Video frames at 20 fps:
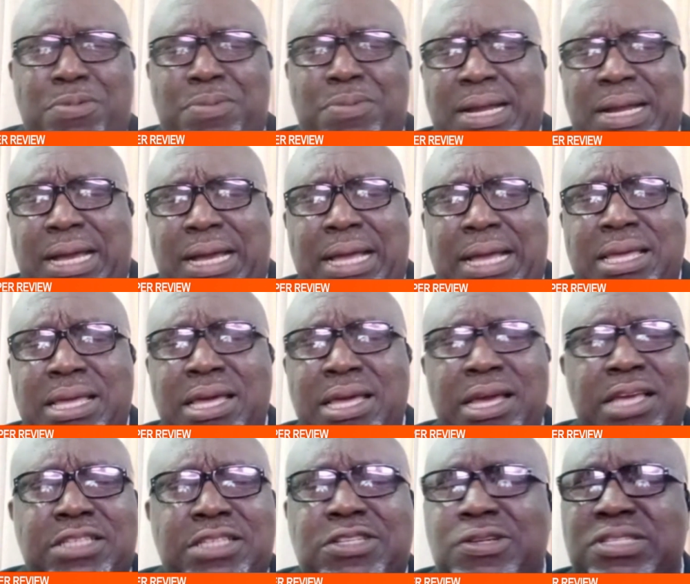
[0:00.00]
Abubakar.
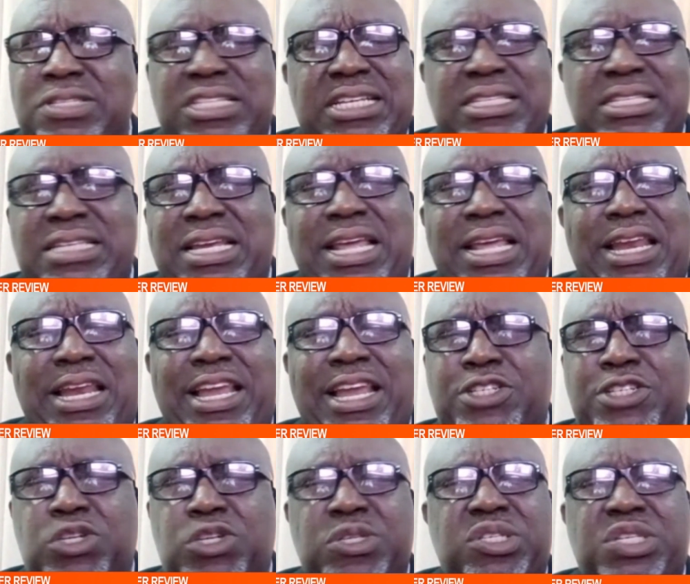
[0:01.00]
He's contested
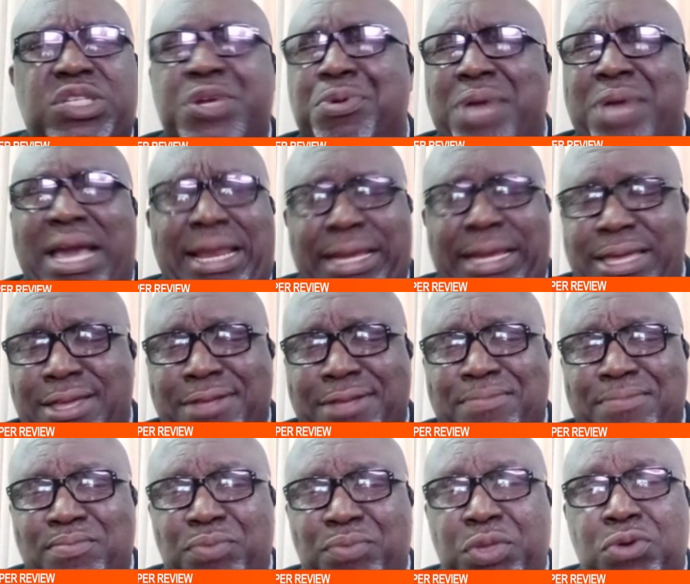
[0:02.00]
elections serially.
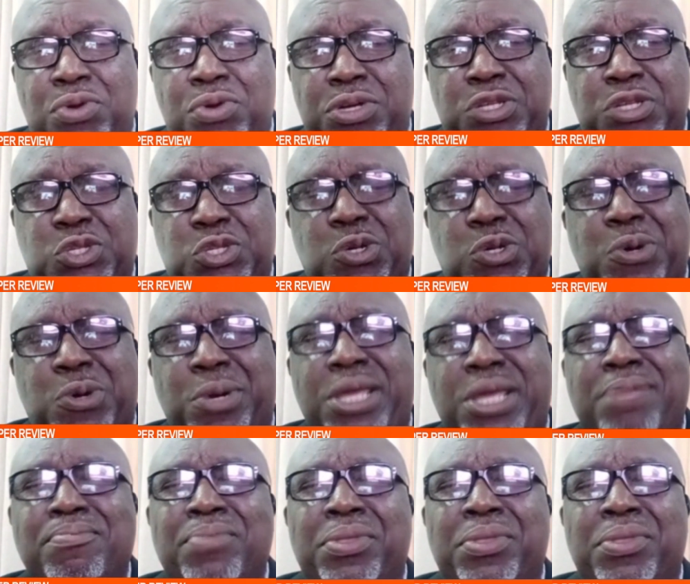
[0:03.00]
You know the story.